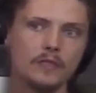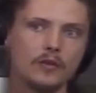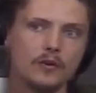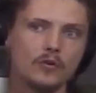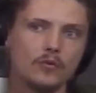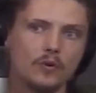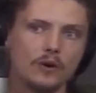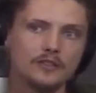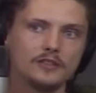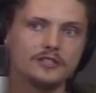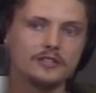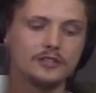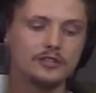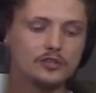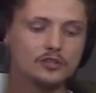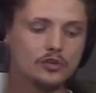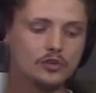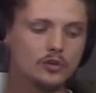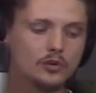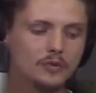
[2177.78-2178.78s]
No, once he
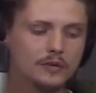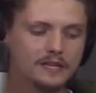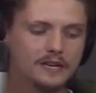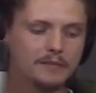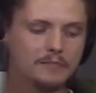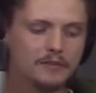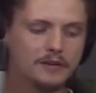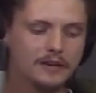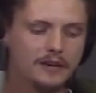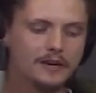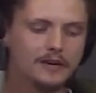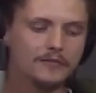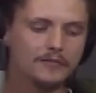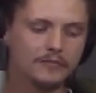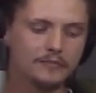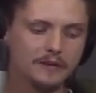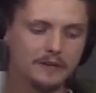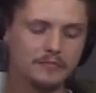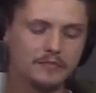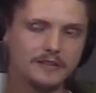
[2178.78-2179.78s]
saw what had been hidden
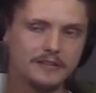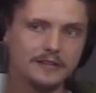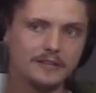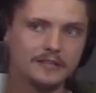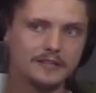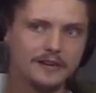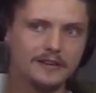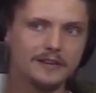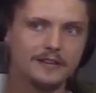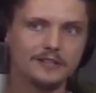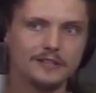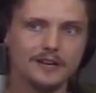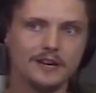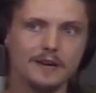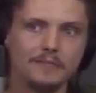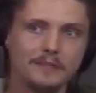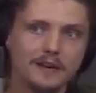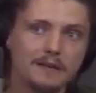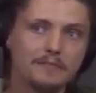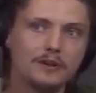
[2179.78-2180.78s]
from him the entire
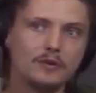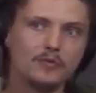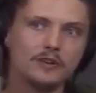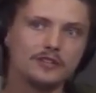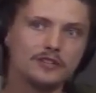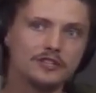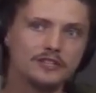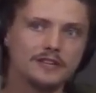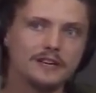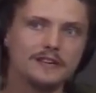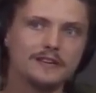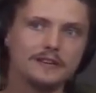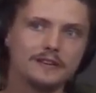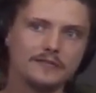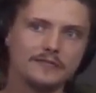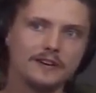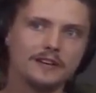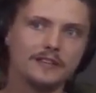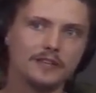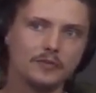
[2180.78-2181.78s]
time, namely what you say
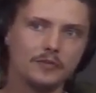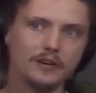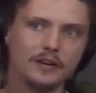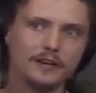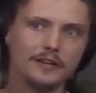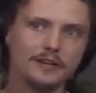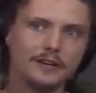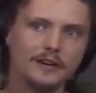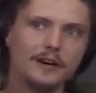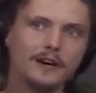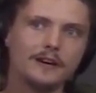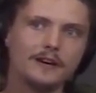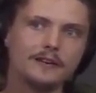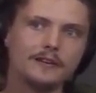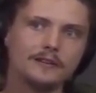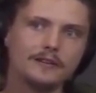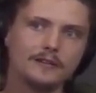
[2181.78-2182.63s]
and the fact that we're going to die.